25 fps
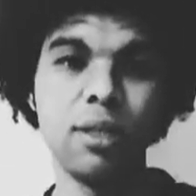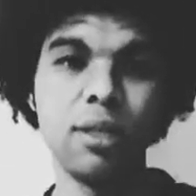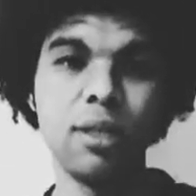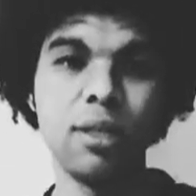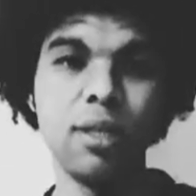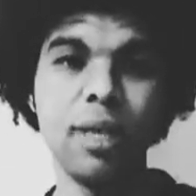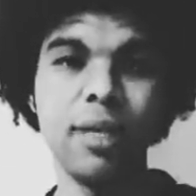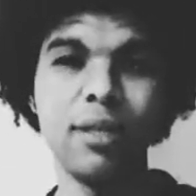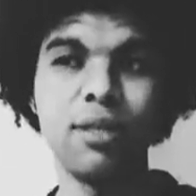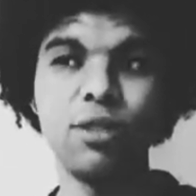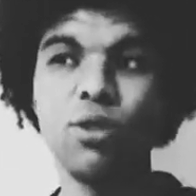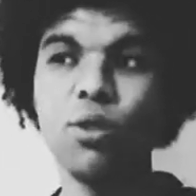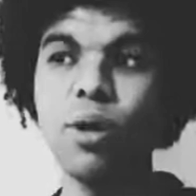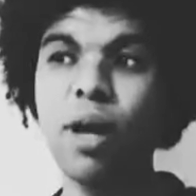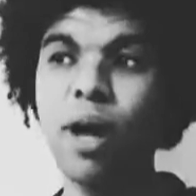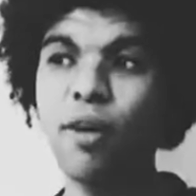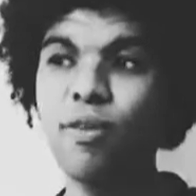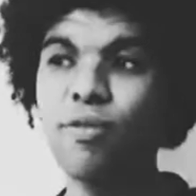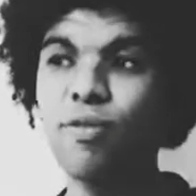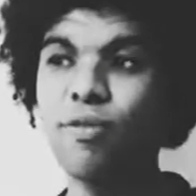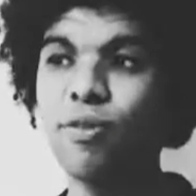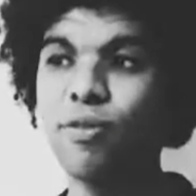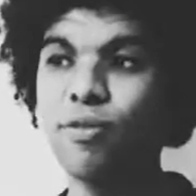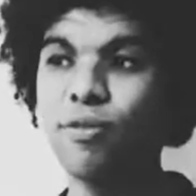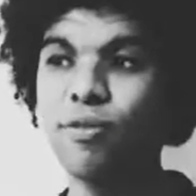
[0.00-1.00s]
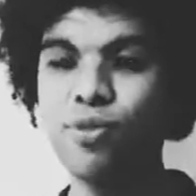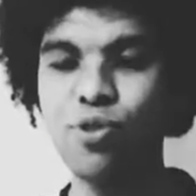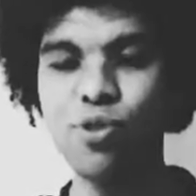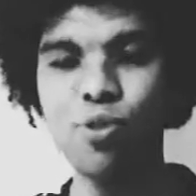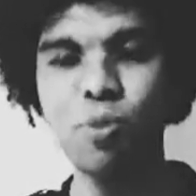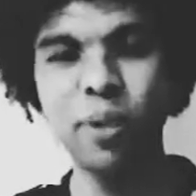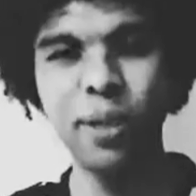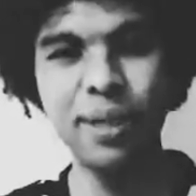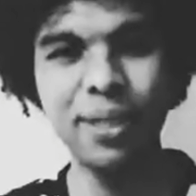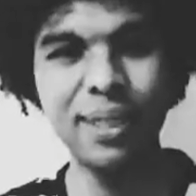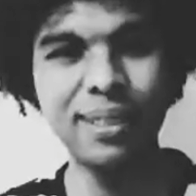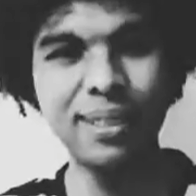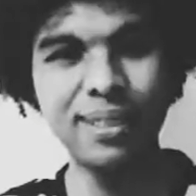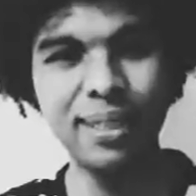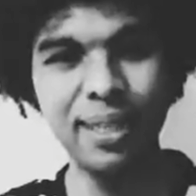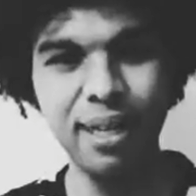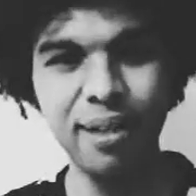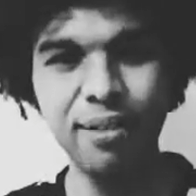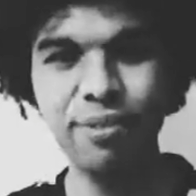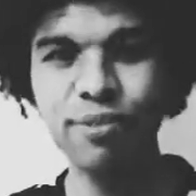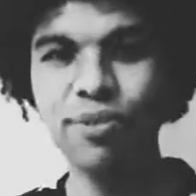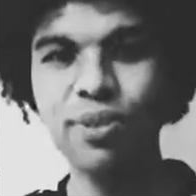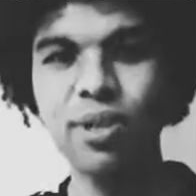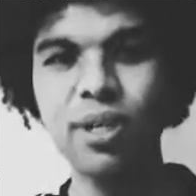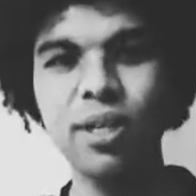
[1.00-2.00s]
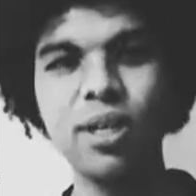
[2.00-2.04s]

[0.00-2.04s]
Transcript: right? You have a few minutes left,